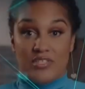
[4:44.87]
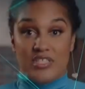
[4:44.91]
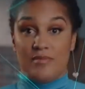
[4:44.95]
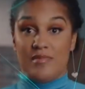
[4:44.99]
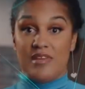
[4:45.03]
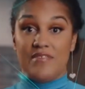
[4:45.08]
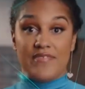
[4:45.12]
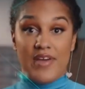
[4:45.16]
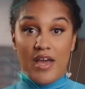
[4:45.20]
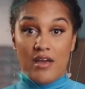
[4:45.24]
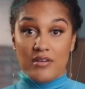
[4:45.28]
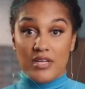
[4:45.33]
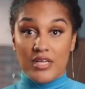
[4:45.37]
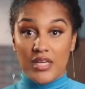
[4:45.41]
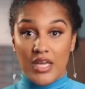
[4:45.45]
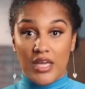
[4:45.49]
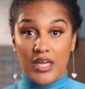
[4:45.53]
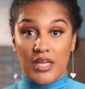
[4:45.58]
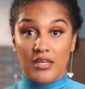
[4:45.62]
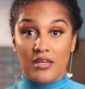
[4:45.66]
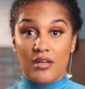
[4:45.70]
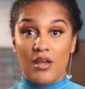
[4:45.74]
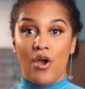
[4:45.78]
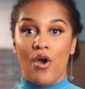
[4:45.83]
to be found
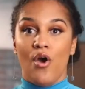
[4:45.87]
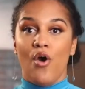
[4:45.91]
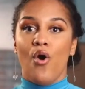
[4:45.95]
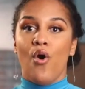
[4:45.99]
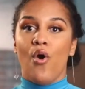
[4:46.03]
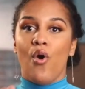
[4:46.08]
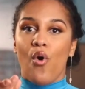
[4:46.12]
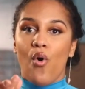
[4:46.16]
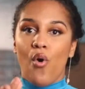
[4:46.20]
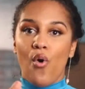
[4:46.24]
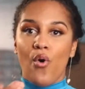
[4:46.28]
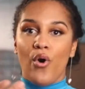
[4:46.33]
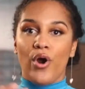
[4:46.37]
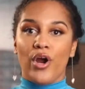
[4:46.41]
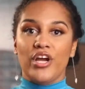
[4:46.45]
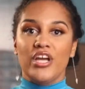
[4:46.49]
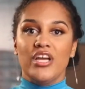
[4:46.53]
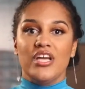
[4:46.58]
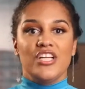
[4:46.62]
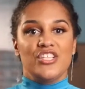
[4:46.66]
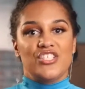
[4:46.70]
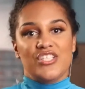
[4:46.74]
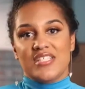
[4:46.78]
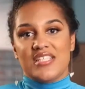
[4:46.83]
again, or
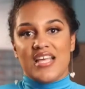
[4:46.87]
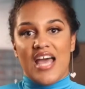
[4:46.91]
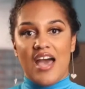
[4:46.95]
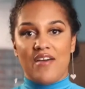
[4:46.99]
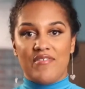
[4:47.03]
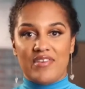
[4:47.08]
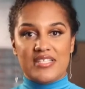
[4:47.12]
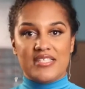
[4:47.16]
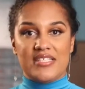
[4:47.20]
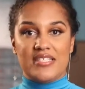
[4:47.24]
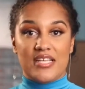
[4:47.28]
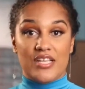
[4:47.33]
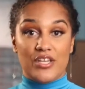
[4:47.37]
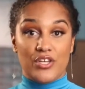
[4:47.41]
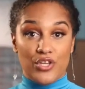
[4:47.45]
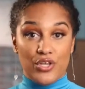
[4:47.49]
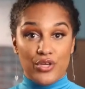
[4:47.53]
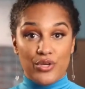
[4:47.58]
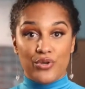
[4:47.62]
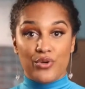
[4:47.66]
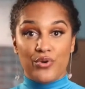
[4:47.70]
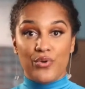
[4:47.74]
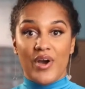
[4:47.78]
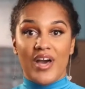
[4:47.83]
just have it send
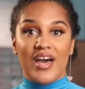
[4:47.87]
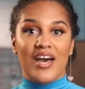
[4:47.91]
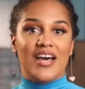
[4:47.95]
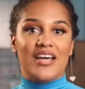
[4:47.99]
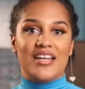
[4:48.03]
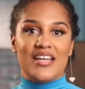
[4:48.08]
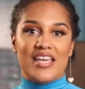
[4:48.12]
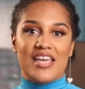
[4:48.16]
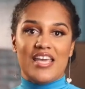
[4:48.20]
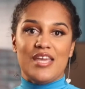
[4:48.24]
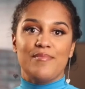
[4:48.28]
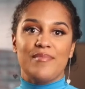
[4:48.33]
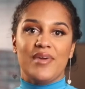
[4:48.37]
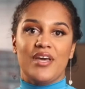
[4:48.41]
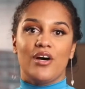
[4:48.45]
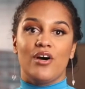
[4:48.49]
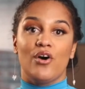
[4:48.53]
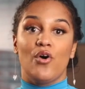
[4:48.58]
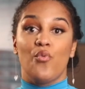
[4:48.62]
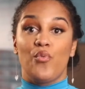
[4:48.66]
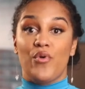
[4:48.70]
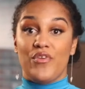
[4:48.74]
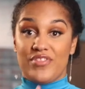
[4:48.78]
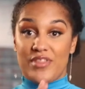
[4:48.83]
you an
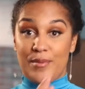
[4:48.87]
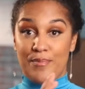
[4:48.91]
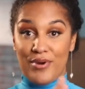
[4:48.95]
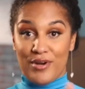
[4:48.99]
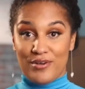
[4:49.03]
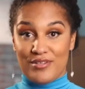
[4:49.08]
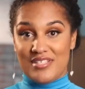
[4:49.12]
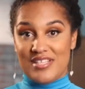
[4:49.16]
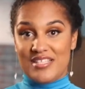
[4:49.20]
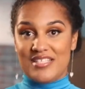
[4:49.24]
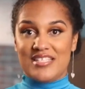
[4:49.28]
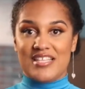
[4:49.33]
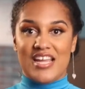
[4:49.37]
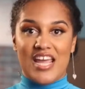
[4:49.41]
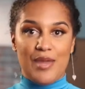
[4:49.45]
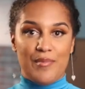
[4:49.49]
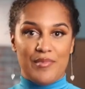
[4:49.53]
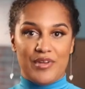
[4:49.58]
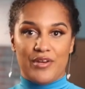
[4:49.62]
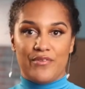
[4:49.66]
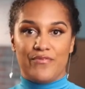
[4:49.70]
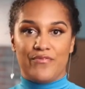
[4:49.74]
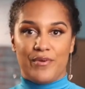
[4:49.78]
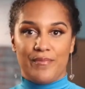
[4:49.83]
email with the person's name
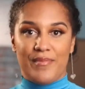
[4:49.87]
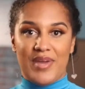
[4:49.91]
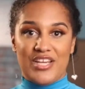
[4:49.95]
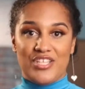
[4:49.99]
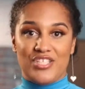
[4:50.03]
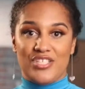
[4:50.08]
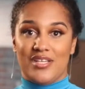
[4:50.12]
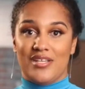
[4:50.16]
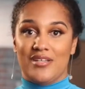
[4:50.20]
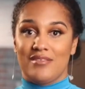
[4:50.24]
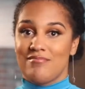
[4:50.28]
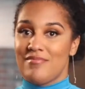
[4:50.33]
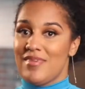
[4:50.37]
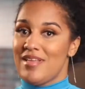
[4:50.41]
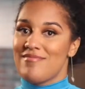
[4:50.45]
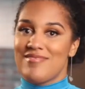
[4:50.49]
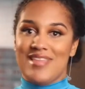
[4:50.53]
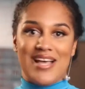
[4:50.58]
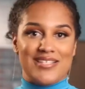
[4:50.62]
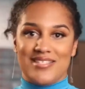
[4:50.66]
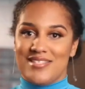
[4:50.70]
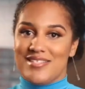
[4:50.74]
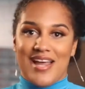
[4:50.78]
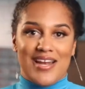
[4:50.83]
and information.
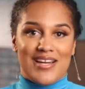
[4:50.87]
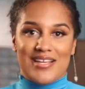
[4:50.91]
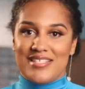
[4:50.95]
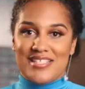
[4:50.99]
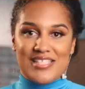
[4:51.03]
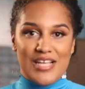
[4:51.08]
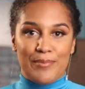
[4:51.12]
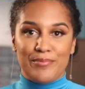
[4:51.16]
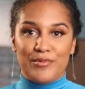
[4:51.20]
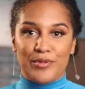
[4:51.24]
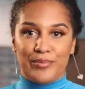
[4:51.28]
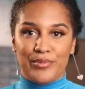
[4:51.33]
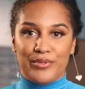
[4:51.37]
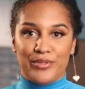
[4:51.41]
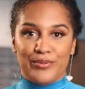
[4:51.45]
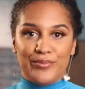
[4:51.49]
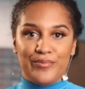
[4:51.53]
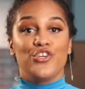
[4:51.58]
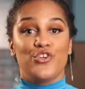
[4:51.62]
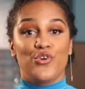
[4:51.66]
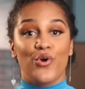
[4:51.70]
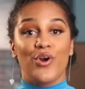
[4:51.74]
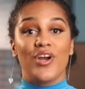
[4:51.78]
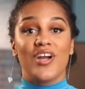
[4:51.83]
That's not acceptable.
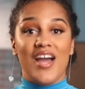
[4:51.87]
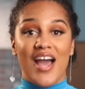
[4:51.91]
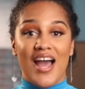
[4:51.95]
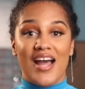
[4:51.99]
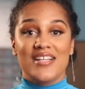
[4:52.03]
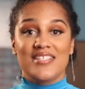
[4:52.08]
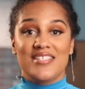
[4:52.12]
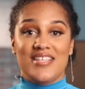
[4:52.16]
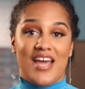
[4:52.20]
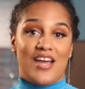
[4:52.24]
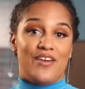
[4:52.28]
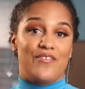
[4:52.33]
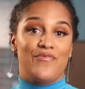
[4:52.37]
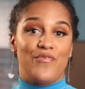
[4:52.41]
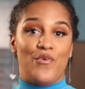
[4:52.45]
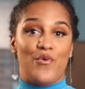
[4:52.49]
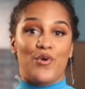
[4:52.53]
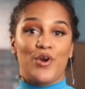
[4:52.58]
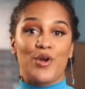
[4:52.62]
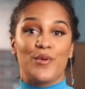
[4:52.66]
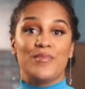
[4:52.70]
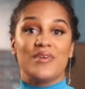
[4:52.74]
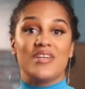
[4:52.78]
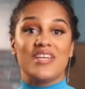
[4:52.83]
Your contact
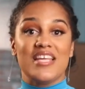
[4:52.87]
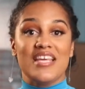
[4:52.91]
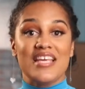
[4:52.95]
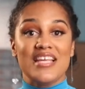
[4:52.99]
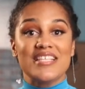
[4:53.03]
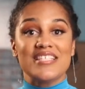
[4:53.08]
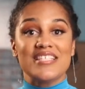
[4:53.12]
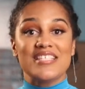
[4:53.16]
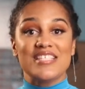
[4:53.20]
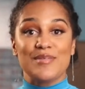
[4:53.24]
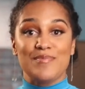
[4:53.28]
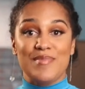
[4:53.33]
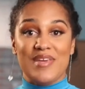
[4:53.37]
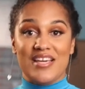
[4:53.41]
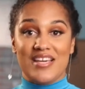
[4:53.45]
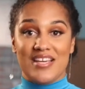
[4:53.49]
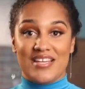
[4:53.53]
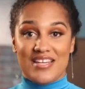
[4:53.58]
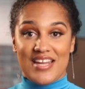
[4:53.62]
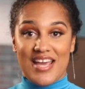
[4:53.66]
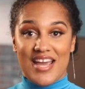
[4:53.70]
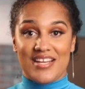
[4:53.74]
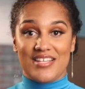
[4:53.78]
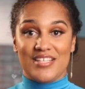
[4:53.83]
form needs to be
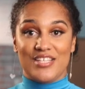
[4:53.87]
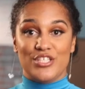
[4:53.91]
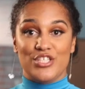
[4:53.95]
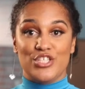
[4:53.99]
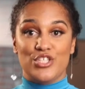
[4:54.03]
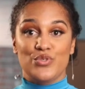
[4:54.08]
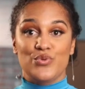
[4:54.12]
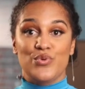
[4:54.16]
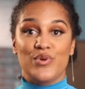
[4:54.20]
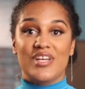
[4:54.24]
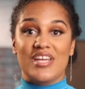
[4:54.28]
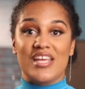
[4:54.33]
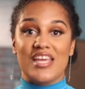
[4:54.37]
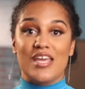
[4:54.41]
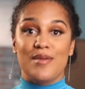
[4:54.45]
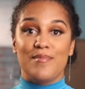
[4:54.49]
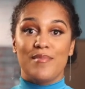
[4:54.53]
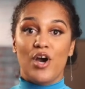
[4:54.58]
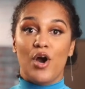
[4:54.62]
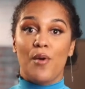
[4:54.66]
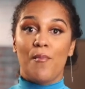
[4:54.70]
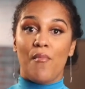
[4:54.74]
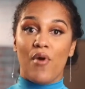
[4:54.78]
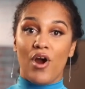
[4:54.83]
connected to an
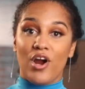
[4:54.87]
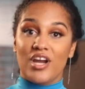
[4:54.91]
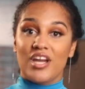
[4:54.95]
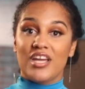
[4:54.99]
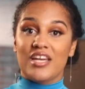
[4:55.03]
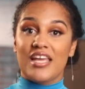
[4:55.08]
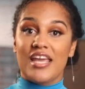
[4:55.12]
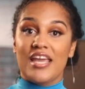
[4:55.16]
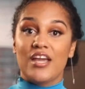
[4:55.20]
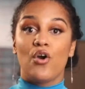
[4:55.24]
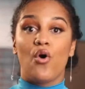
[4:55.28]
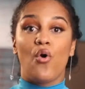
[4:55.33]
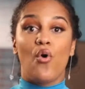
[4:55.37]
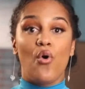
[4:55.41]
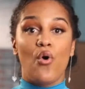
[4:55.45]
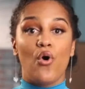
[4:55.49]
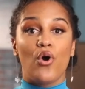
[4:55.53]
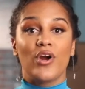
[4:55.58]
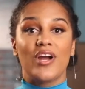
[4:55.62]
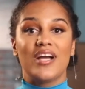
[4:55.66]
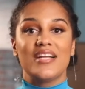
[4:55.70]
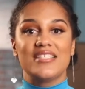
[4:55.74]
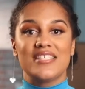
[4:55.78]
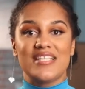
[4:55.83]
email marketing or
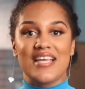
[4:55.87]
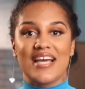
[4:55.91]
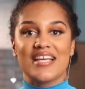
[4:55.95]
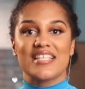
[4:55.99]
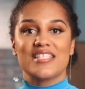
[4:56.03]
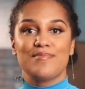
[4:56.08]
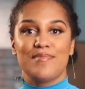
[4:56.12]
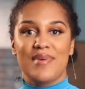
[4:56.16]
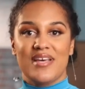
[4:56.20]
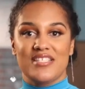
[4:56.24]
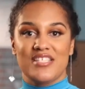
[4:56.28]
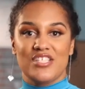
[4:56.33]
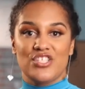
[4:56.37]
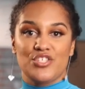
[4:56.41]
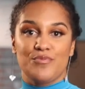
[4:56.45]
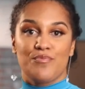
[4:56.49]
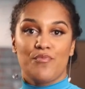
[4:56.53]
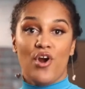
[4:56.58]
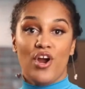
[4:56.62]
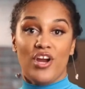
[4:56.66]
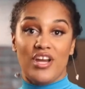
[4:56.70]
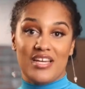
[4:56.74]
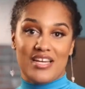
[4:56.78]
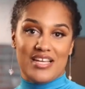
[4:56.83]
a text message
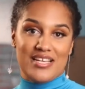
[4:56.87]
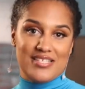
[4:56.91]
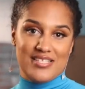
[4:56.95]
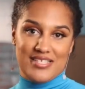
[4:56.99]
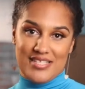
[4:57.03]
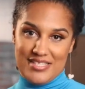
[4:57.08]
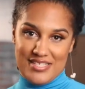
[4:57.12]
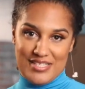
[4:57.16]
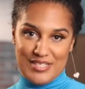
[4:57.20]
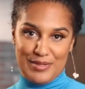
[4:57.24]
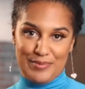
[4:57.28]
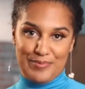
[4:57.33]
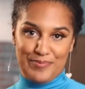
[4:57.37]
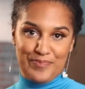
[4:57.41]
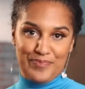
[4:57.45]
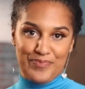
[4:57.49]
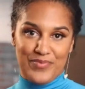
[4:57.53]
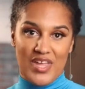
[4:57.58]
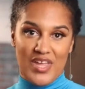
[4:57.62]
marketing system.